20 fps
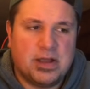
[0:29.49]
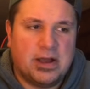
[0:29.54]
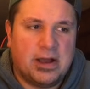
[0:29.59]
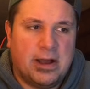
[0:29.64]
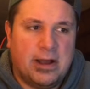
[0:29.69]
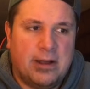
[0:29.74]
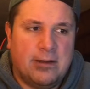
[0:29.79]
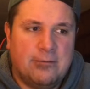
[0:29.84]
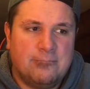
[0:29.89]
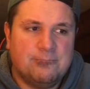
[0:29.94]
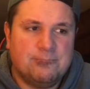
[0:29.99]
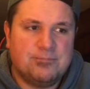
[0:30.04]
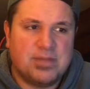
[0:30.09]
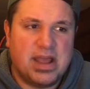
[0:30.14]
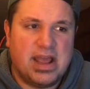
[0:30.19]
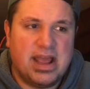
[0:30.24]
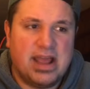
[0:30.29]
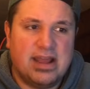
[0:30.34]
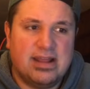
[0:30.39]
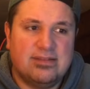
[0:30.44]

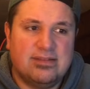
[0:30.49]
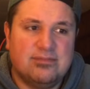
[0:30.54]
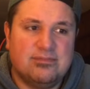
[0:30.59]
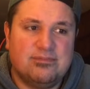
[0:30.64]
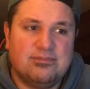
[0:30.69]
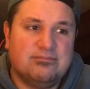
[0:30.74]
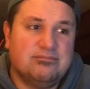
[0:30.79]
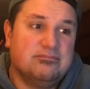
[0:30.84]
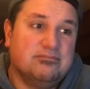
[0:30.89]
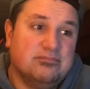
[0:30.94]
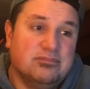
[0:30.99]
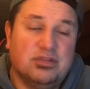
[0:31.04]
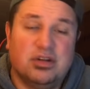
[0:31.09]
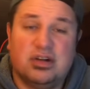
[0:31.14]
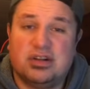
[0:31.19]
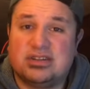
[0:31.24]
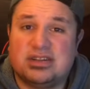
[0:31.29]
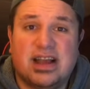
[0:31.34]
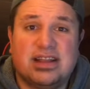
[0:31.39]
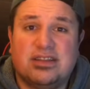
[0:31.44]
and
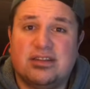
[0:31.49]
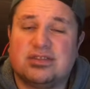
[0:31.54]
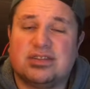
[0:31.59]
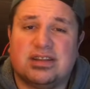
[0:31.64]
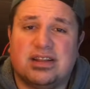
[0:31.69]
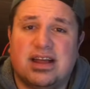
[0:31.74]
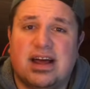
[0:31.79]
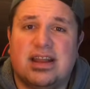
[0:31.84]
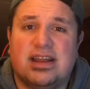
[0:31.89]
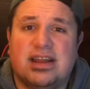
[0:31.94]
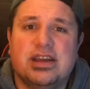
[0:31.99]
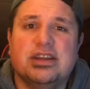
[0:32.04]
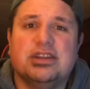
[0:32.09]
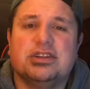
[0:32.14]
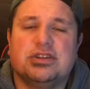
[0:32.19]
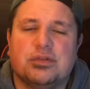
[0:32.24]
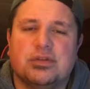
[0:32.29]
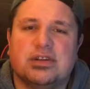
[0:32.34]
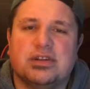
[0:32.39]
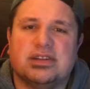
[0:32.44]
looks like there's a lot of
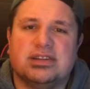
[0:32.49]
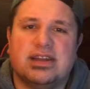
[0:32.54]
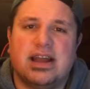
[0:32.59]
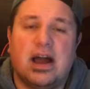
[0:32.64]
interest.